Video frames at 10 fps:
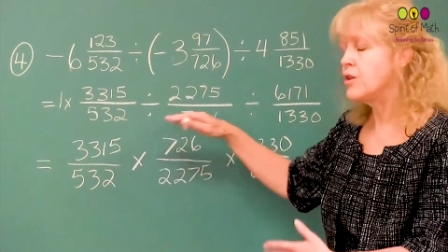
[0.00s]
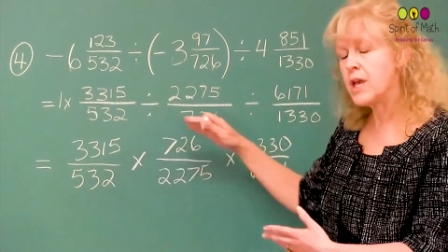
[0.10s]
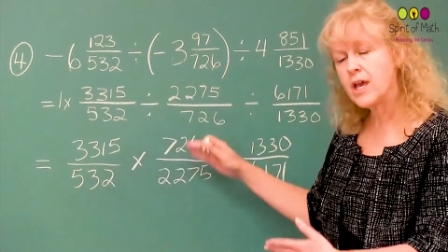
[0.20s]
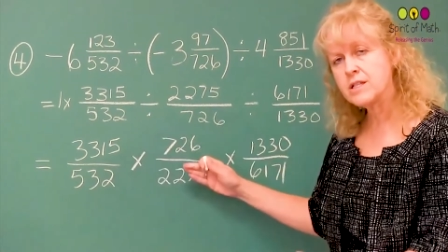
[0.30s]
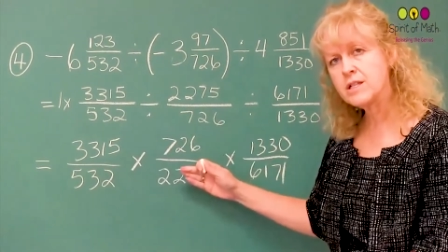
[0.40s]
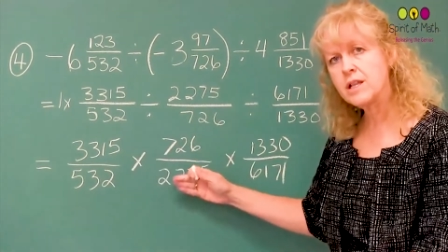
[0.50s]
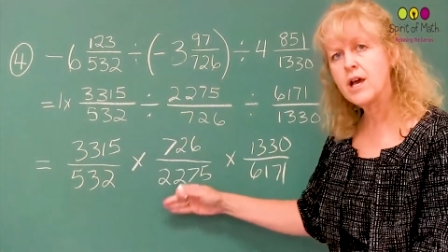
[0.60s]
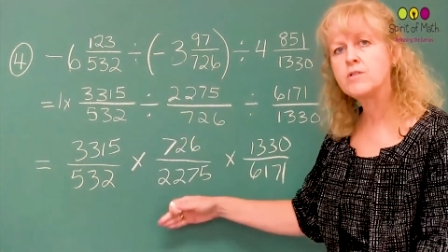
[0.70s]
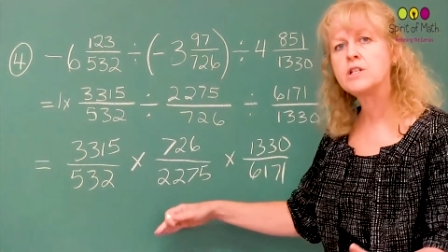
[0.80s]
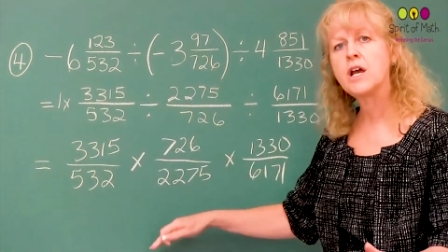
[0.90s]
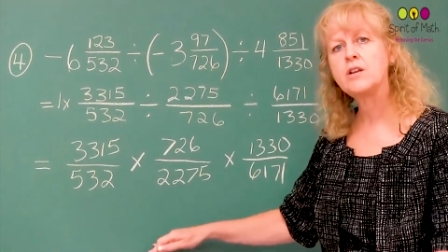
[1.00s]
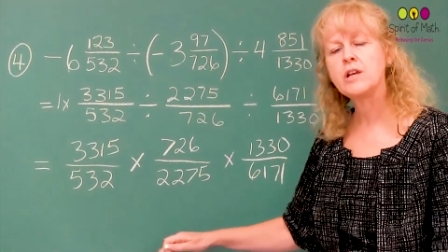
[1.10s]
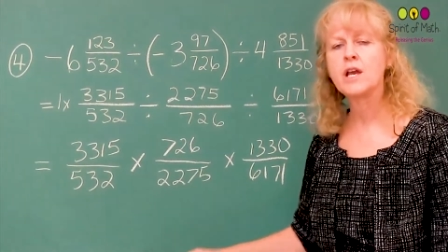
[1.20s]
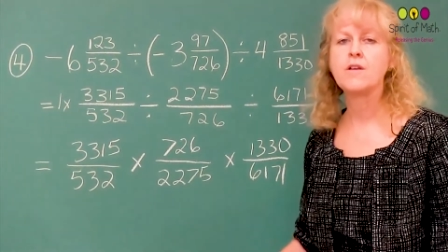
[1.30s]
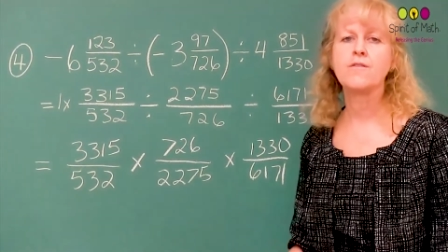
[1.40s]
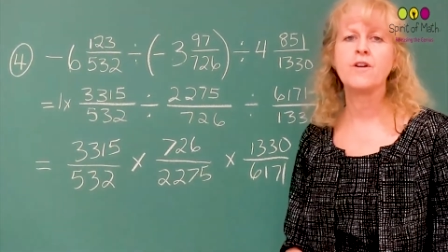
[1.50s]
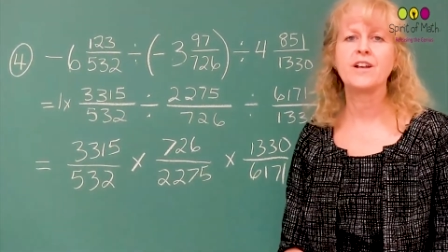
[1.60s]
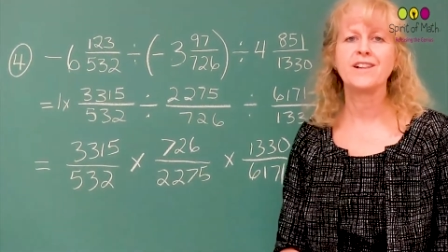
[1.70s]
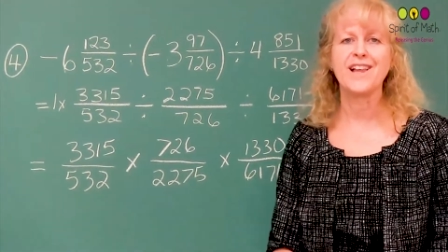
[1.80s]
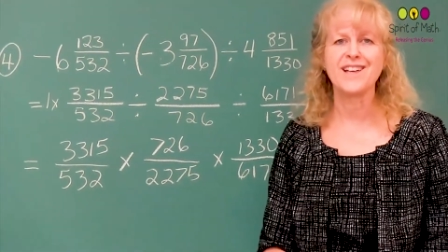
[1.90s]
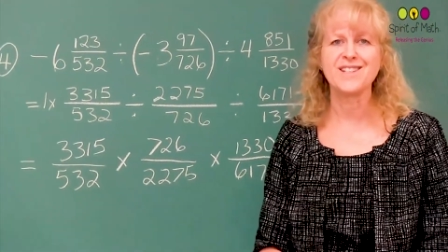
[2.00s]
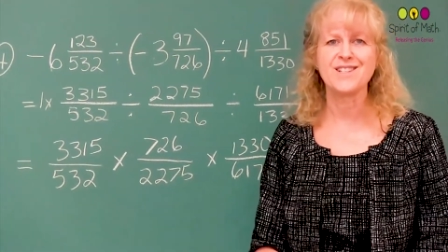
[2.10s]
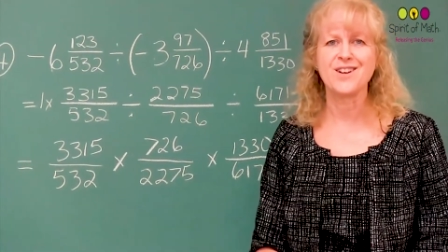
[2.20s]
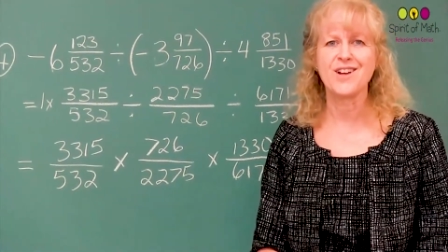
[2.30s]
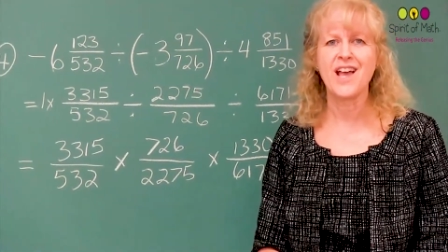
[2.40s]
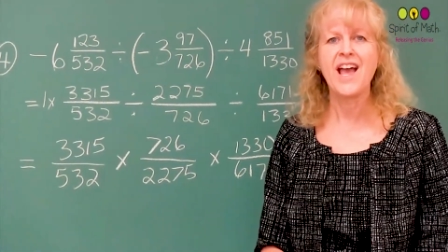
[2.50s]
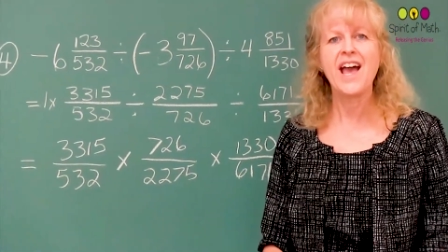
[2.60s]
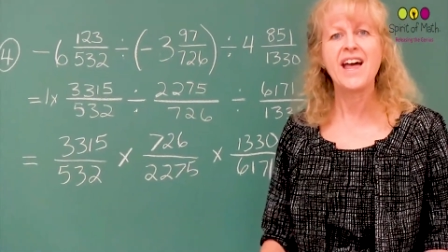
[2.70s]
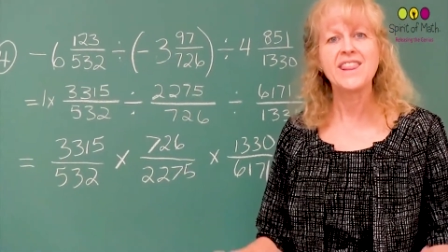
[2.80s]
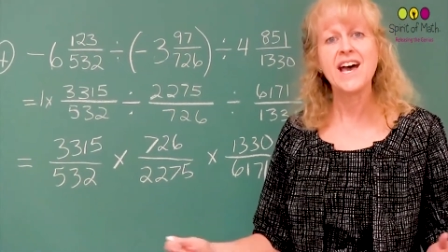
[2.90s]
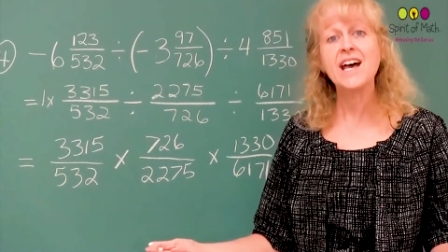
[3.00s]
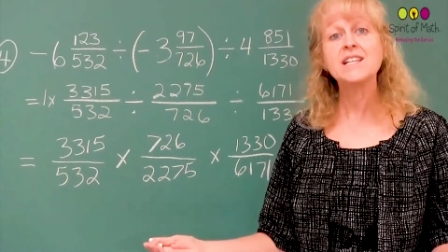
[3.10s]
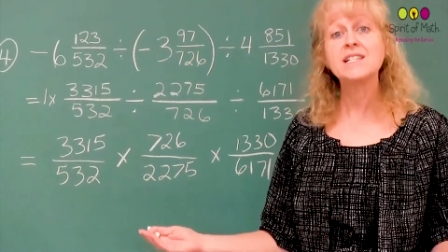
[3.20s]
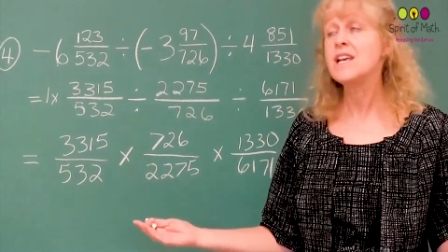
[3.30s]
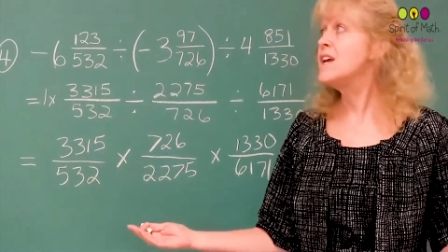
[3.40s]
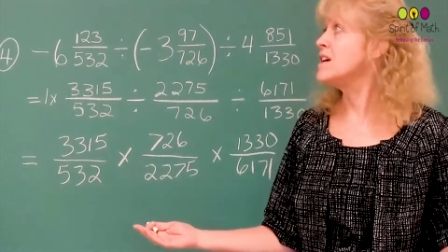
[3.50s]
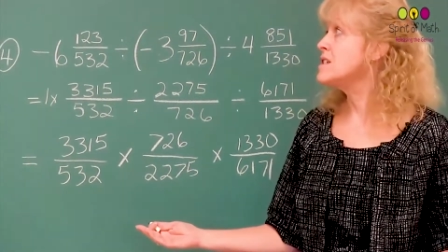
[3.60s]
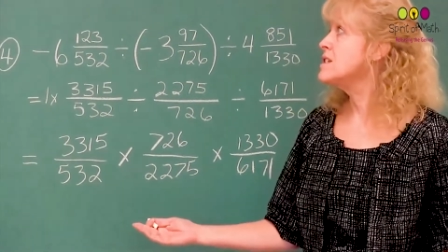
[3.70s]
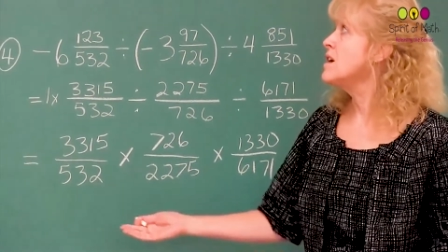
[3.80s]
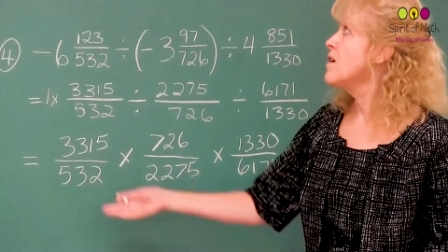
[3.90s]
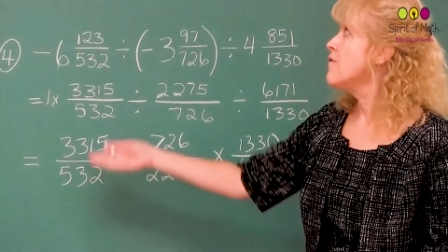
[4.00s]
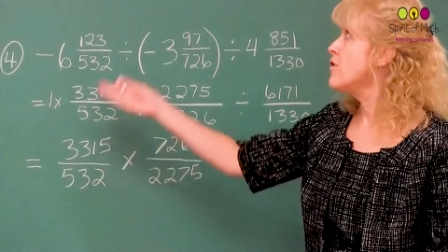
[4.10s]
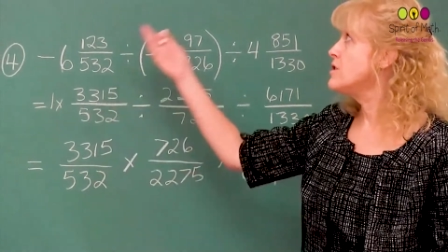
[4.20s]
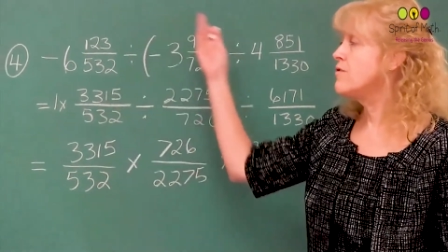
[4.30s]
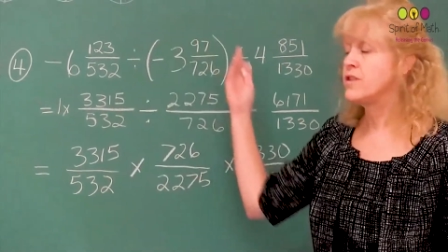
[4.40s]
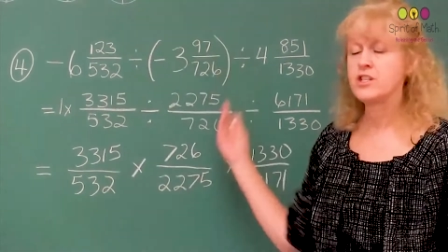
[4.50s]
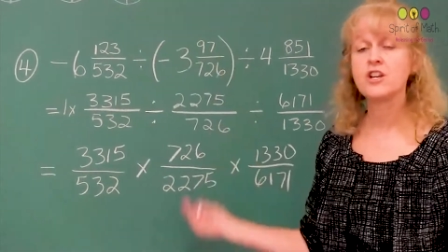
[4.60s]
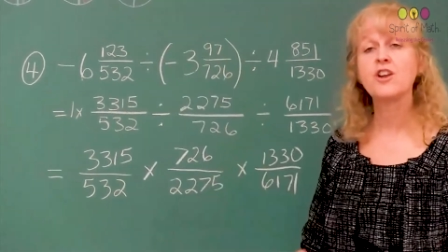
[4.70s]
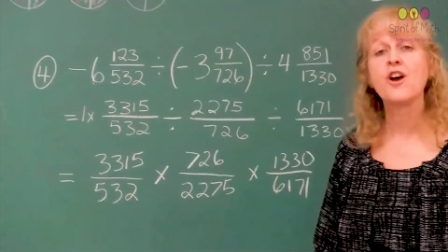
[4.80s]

you cancel out, and you get your final answer. And that's it for division